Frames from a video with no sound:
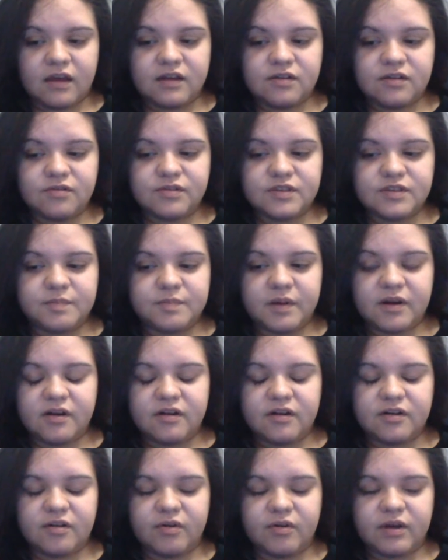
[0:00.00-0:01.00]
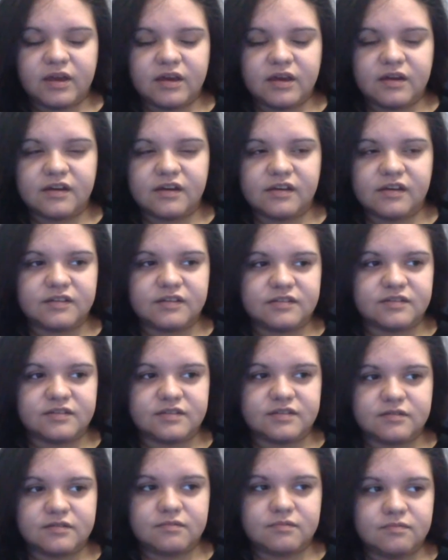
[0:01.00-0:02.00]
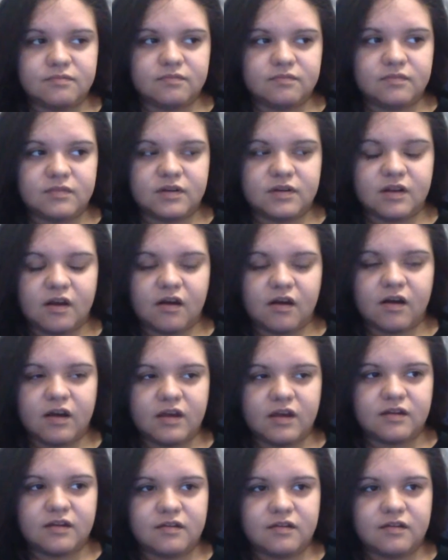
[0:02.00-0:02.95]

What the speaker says: I know this paranoia is not...